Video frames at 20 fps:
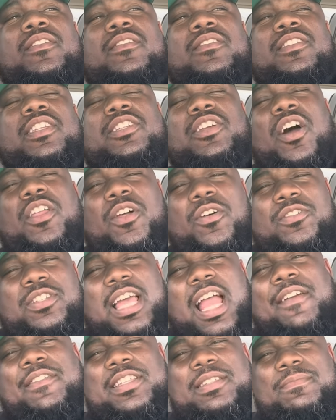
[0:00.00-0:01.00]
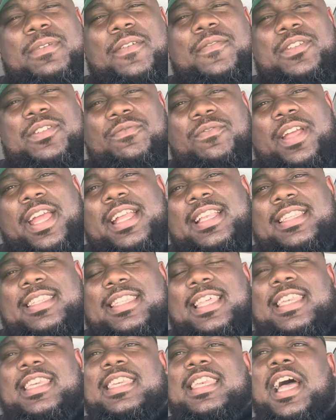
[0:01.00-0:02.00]
Did y'all know Tyron Smith is ranked
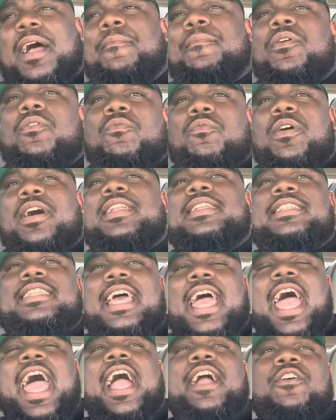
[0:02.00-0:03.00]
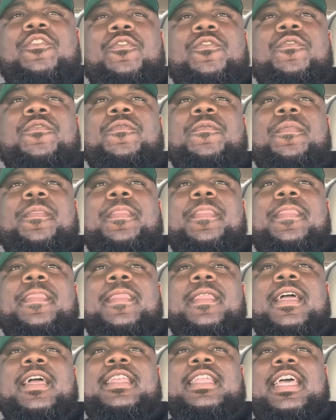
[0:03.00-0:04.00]
the number one tackle
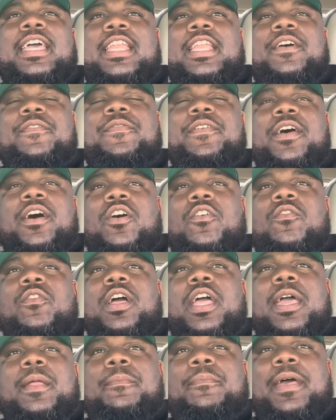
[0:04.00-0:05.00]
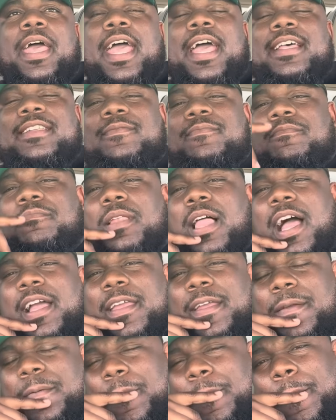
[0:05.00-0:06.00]
in the NFL in pass
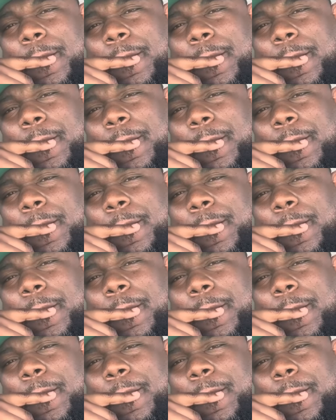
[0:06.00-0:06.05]
blocking?